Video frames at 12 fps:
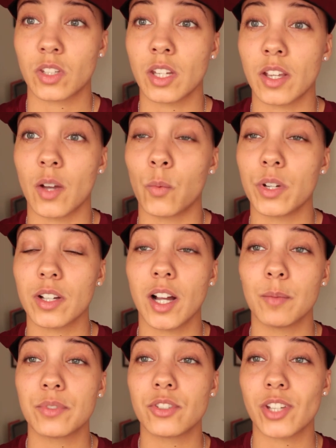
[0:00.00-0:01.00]
So yeah, when it
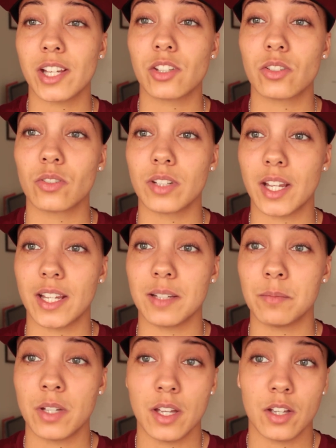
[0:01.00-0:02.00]
comes to changing your
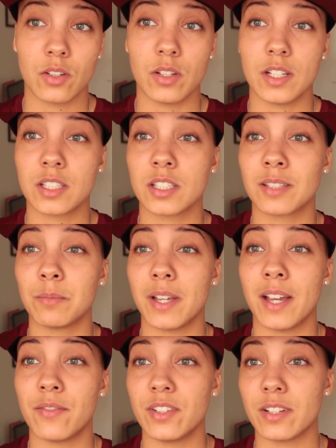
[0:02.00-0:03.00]
name, you need to
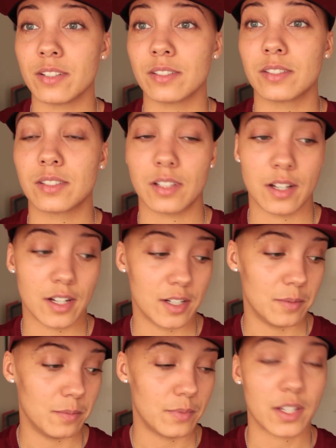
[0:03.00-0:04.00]
submit evidence
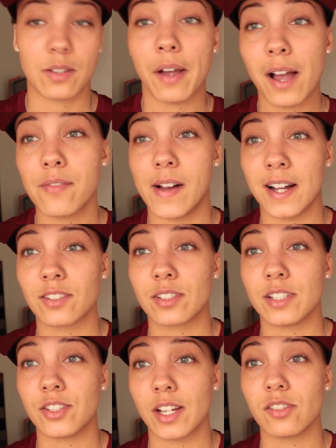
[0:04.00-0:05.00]
that you have
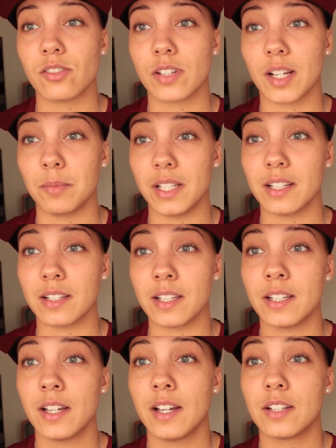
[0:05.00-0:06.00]
actually changed your name
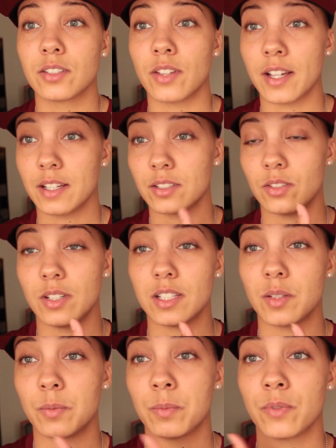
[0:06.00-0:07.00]
legally. So that you
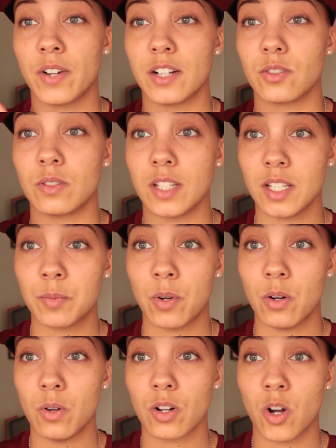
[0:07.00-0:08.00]
need to provide your deed
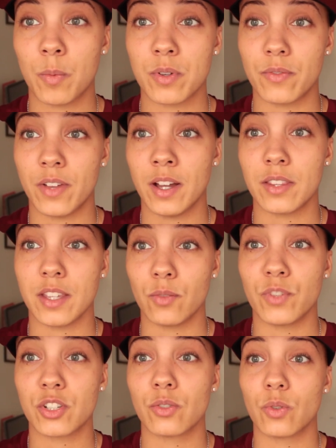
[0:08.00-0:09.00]
poll, a copy of that, the
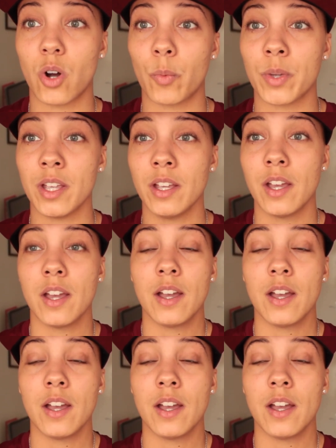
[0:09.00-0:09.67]
original copy.